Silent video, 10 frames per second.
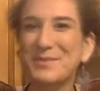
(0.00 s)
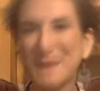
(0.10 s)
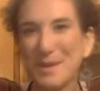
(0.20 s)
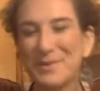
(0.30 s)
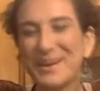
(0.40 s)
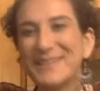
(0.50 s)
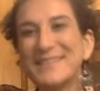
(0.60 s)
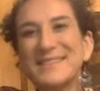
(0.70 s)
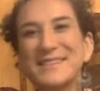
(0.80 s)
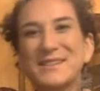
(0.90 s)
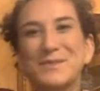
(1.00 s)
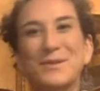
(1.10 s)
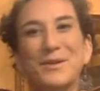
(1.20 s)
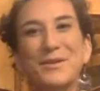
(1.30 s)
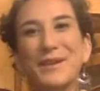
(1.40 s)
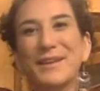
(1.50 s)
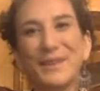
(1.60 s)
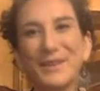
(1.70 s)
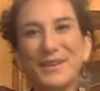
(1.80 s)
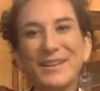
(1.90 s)
plant-based since we were very
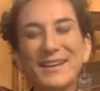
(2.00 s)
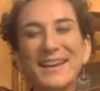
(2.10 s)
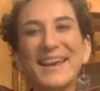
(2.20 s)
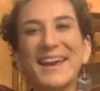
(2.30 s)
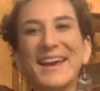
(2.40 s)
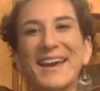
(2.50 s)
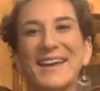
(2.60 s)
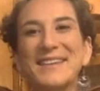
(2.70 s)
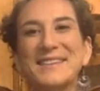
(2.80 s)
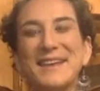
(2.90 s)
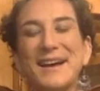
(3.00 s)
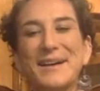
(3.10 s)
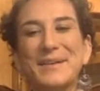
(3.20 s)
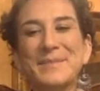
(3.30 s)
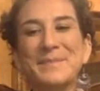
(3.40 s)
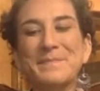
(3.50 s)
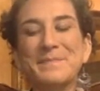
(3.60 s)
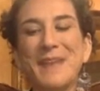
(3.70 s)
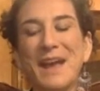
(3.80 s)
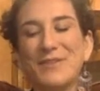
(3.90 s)
little. And, um,
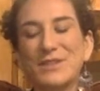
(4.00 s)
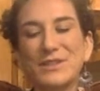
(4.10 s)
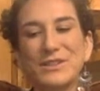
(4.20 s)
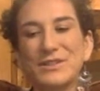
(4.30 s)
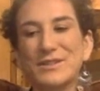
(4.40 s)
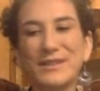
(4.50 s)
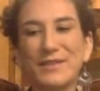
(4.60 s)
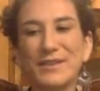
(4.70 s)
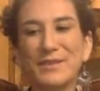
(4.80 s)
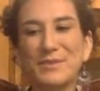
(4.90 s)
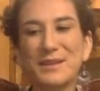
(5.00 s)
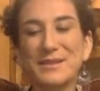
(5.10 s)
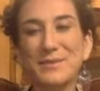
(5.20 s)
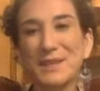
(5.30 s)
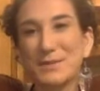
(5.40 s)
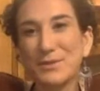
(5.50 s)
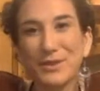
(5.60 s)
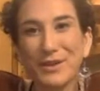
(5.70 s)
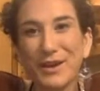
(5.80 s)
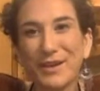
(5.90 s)
I just learned to love it because it makes me
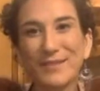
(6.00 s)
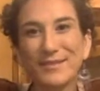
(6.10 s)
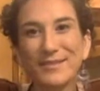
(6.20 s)
feel good.